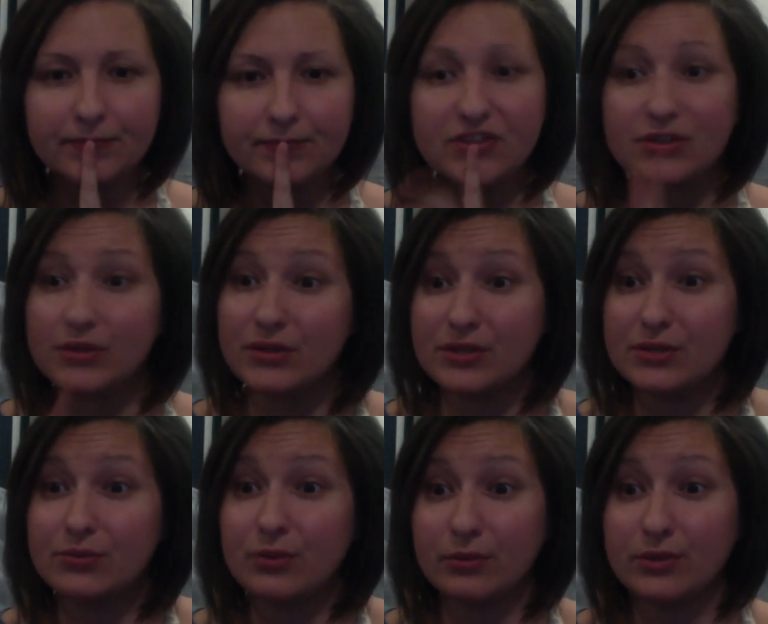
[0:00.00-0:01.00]
So this
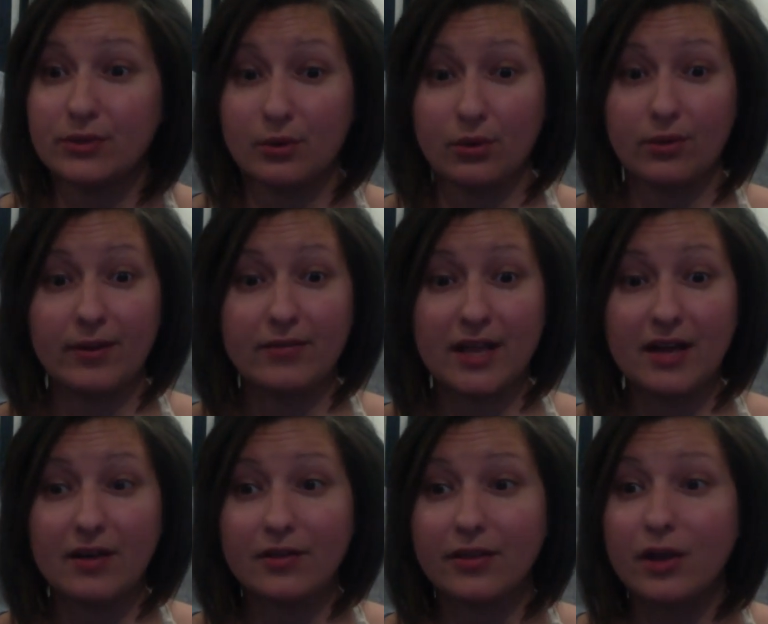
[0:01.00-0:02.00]
is what we do in Core and Pelvic
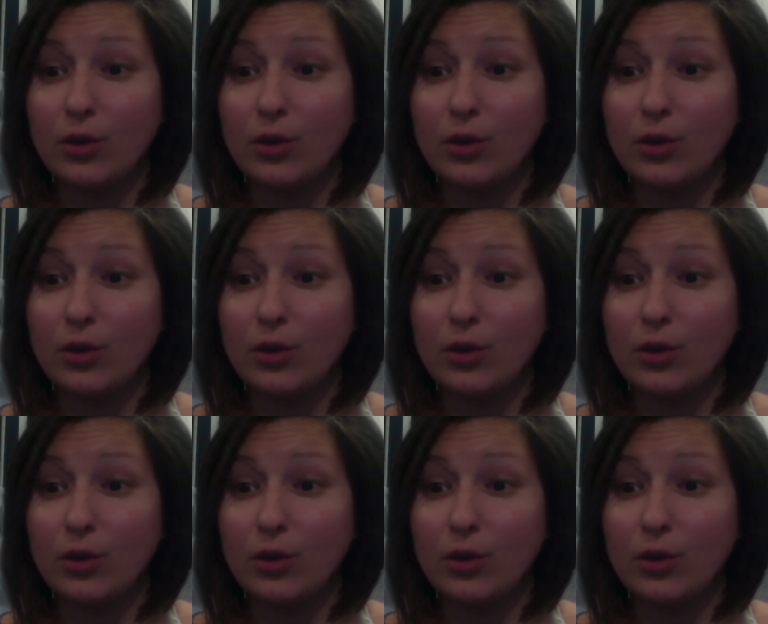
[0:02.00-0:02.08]
Health.